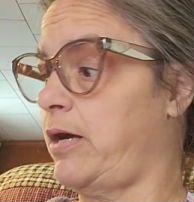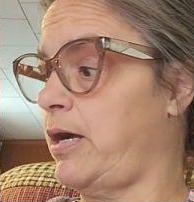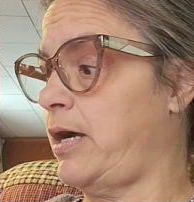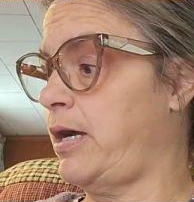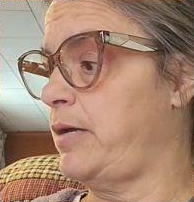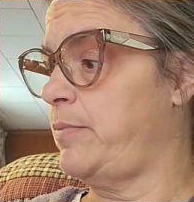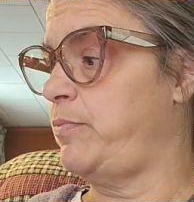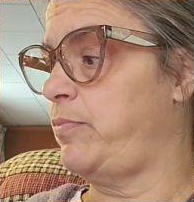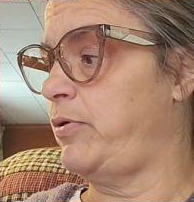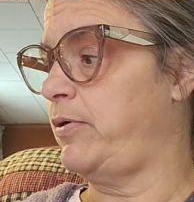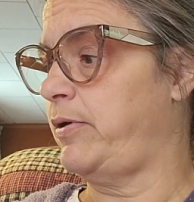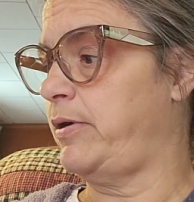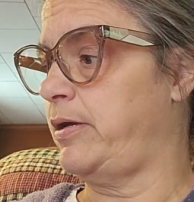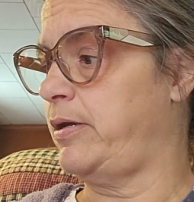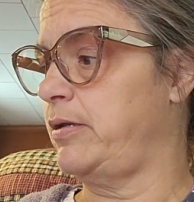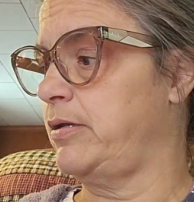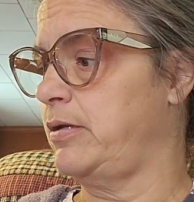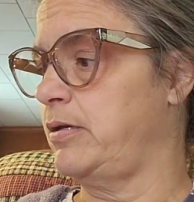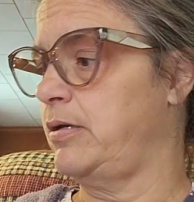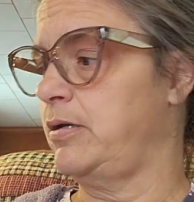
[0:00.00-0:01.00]
I put
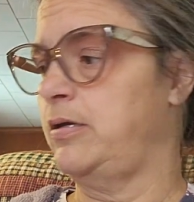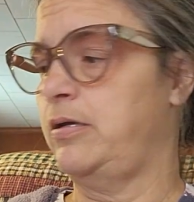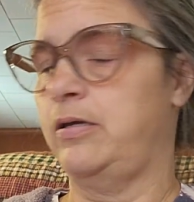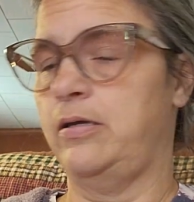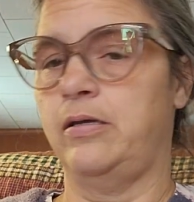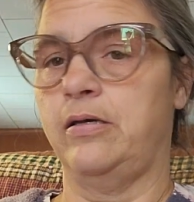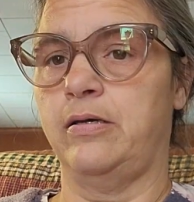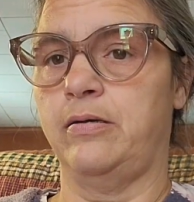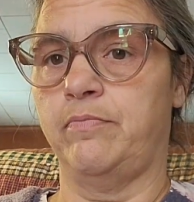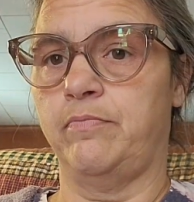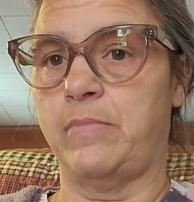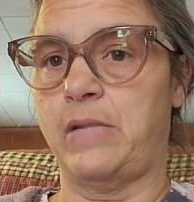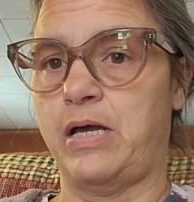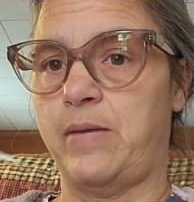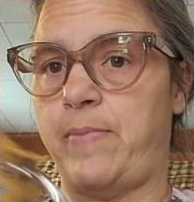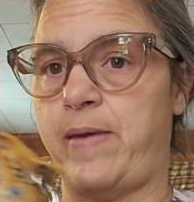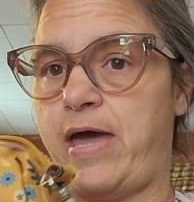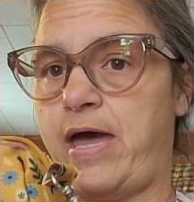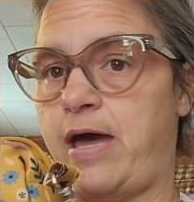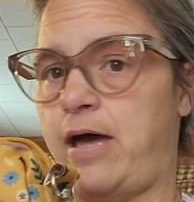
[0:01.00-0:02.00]
my
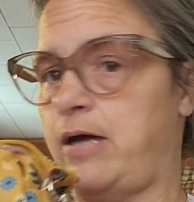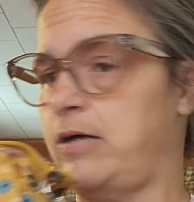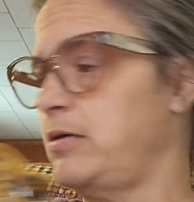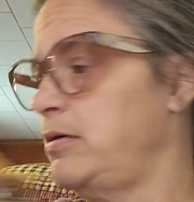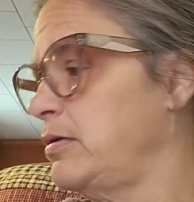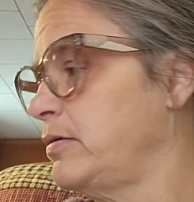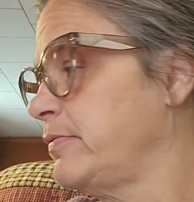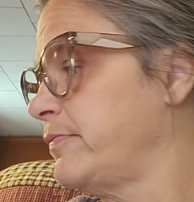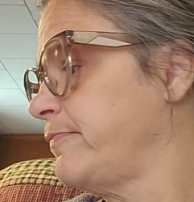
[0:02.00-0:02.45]
bag.